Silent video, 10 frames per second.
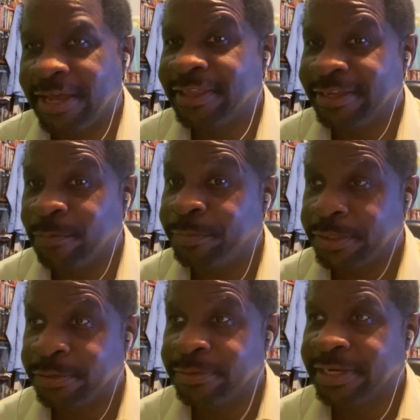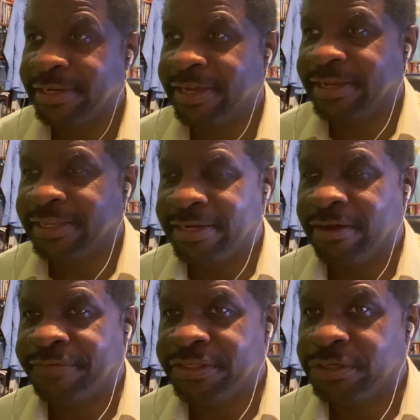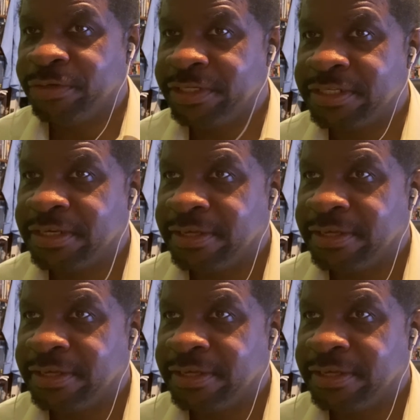I think that would be cool, and then that could lead off into his